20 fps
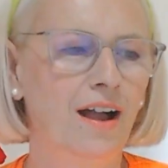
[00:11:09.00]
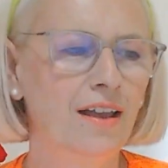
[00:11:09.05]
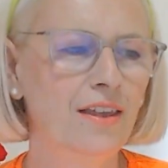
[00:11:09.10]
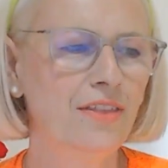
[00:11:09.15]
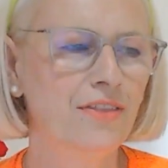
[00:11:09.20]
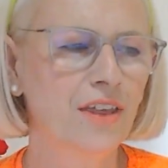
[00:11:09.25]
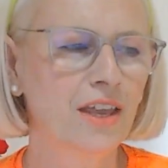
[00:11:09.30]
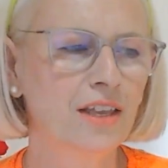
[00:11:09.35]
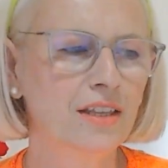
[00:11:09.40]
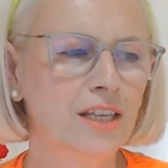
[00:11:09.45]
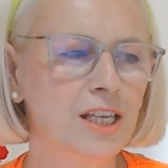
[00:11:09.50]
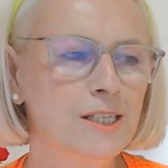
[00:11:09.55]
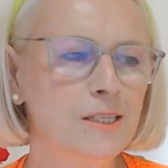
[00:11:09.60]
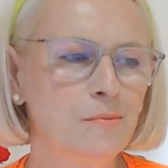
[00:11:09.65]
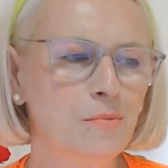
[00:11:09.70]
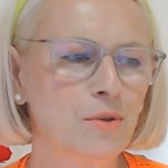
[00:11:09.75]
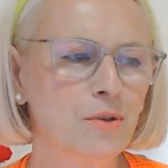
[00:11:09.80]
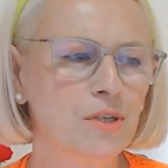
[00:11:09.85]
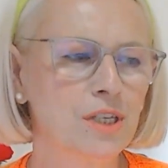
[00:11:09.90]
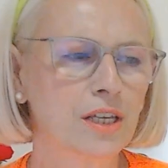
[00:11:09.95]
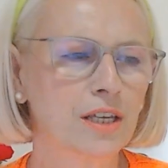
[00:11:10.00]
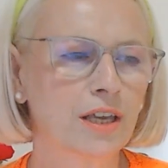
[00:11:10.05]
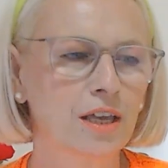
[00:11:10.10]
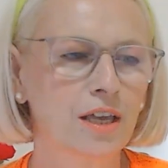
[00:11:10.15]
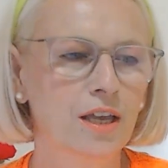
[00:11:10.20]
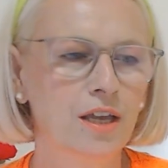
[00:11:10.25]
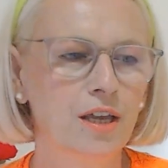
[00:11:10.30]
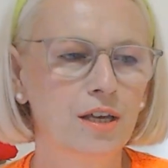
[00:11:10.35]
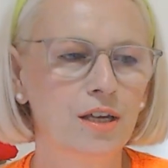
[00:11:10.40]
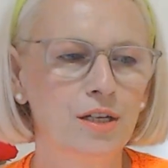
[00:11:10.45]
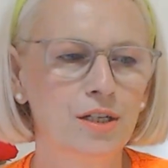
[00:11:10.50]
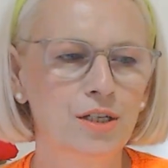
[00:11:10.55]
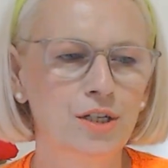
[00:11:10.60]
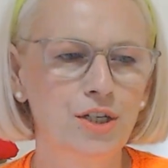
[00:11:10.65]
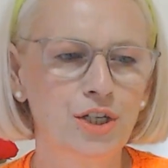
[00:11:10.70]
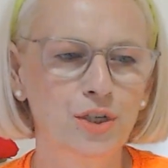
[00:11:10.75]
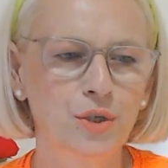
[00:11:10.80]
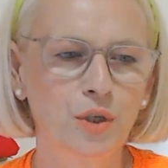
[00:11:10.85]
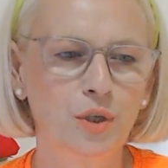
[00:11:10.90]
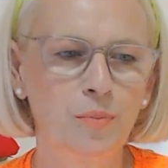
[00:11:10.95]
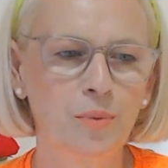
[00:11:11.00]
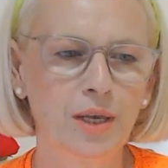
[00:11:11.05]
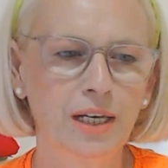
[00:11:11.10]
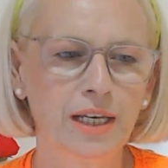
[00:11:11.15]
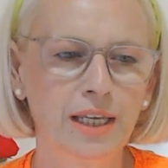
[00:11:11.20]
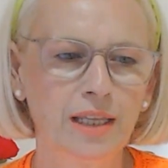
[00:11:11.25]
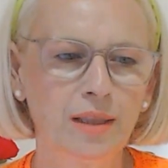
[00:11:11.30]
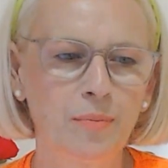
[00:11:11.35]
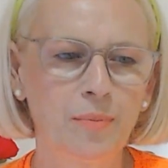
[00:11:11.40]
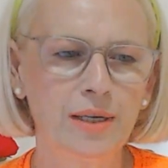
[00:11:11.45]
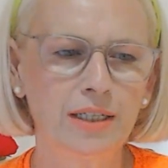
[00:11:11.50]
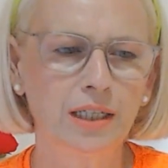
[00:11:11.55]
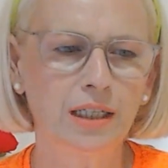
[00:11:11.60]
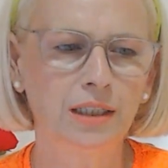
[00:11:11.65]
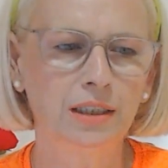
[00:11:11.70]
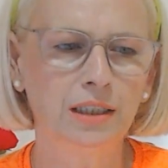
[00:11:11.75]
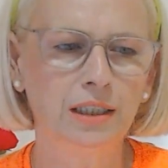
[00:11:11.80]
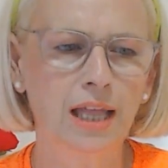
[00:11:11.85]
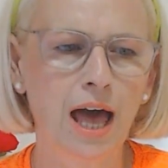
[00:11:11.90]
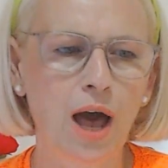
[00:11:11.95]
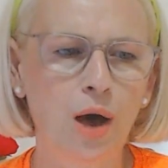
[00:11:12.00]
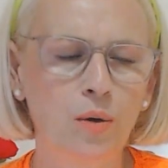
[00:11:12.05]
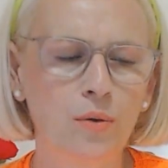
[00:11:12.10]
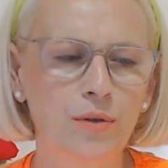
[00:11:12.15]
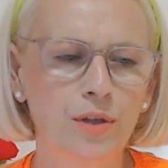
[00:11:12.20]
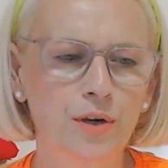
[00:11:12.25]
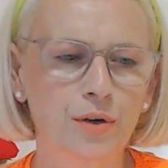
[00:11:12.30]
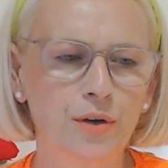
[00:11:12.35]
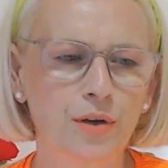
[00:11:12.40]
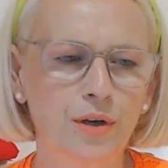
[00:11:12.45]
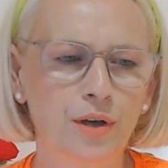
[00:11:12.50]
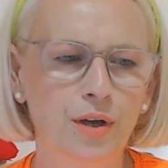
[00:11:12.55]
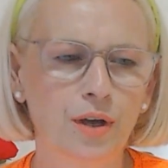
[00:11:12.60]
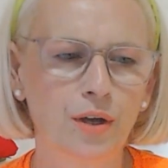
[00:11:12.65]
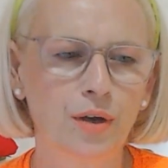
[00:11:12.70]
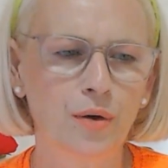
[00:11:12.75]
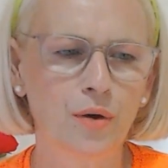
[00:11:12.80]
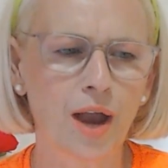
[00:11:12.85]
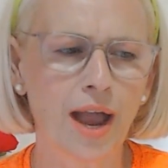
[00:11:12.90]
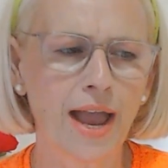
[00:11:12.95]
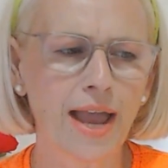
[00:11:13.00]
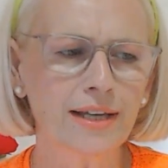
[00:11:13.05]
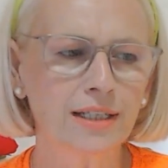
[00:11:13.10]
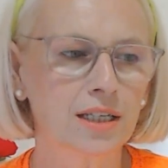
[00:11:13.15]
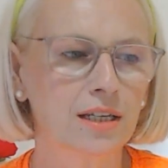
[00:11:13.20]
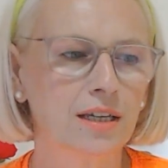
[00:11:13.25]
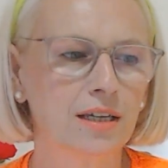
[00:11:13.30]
think this music should be a little bit louder, right?